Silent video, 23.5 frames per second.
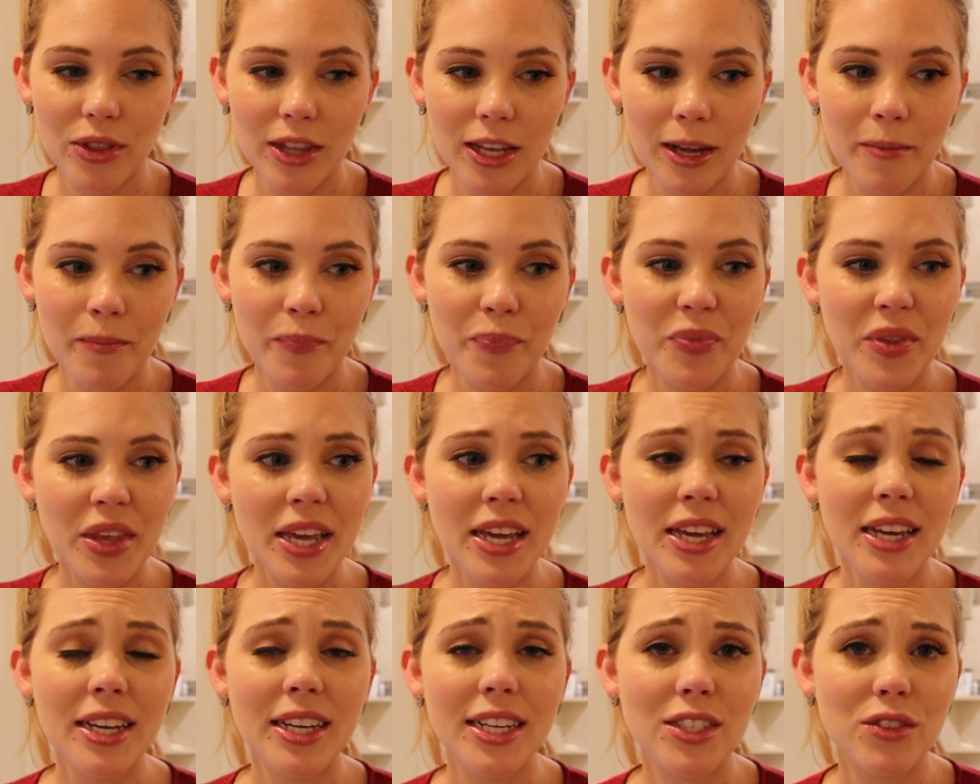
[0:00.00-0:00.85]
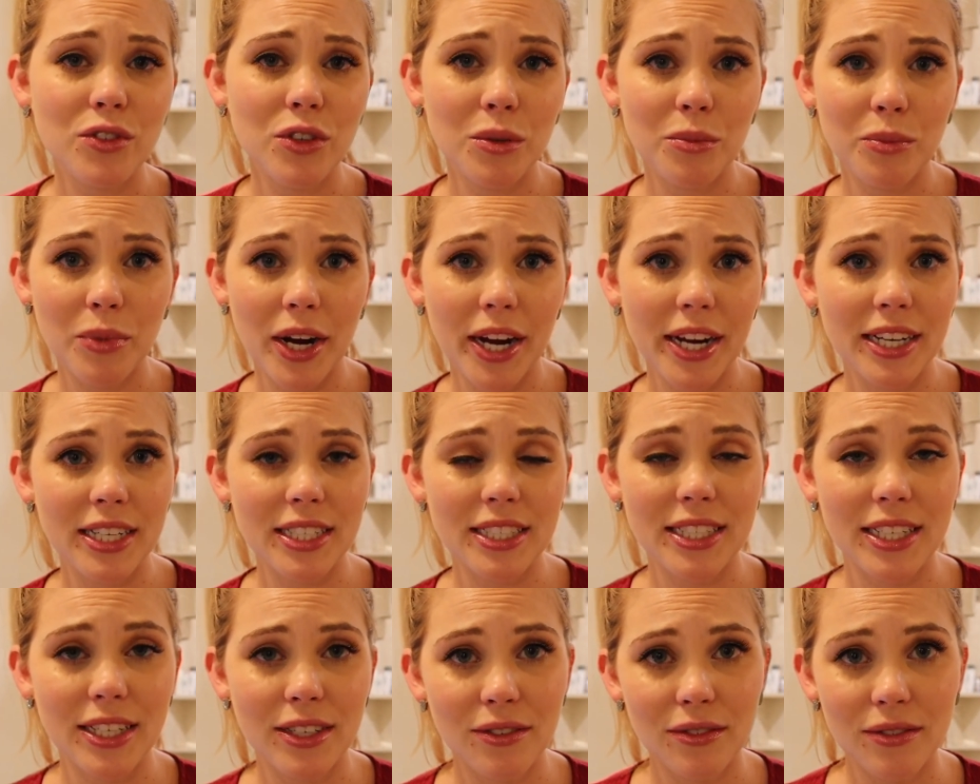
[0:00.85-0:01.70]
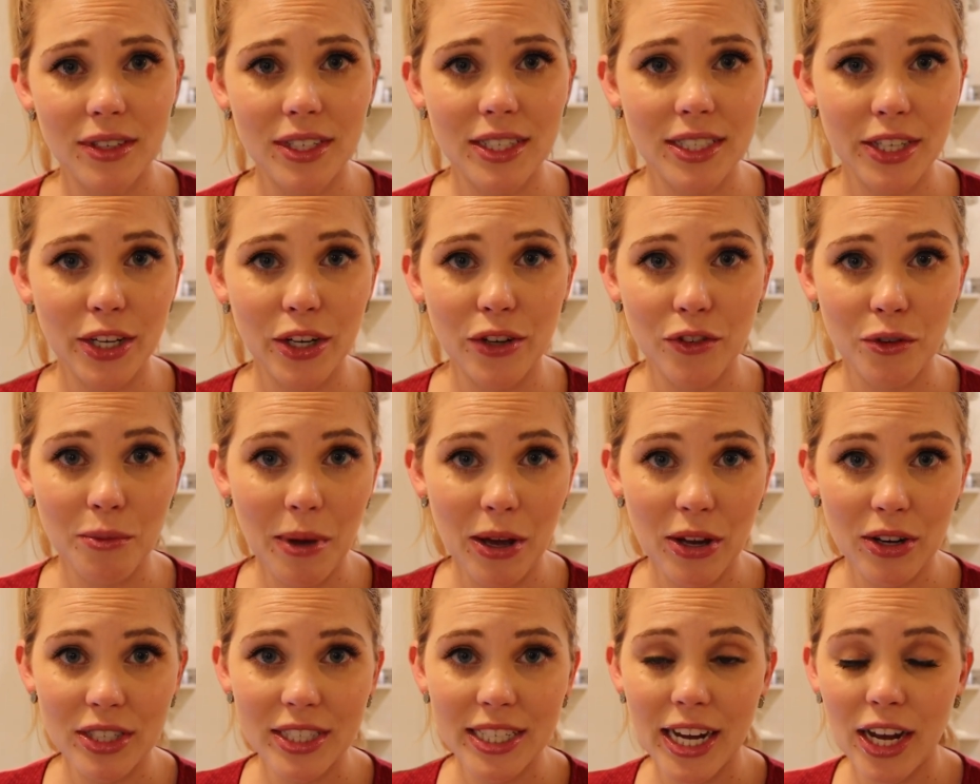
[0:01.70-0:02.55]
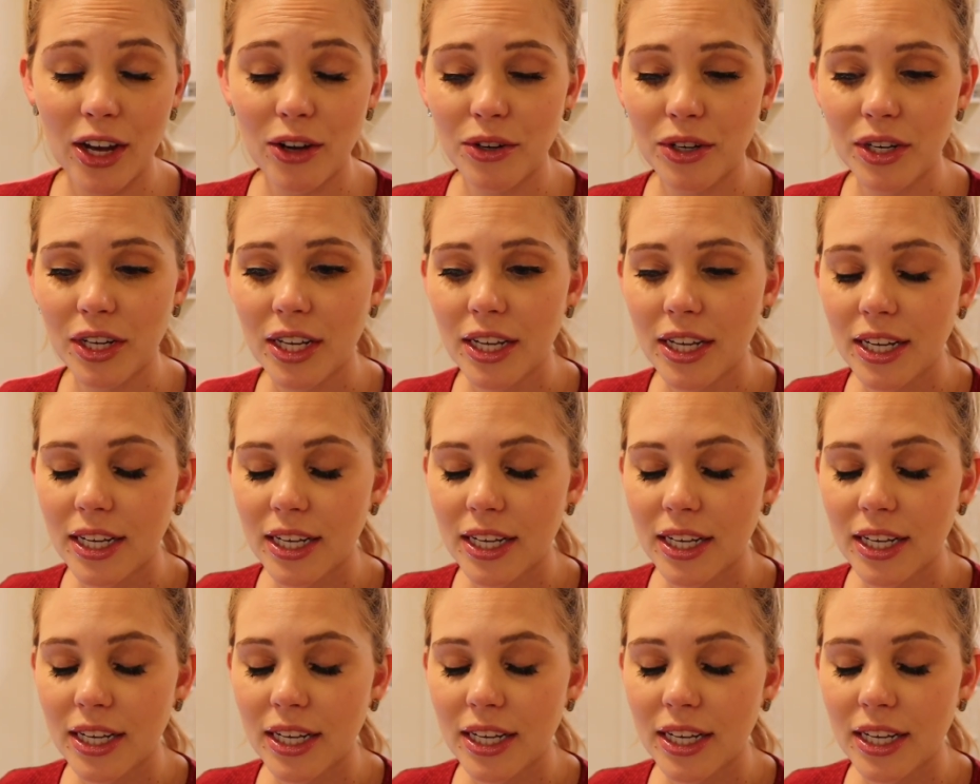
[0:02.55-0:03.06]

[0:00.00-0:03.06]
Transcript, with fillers: with them. His friend Brian is, in, is here from out of town,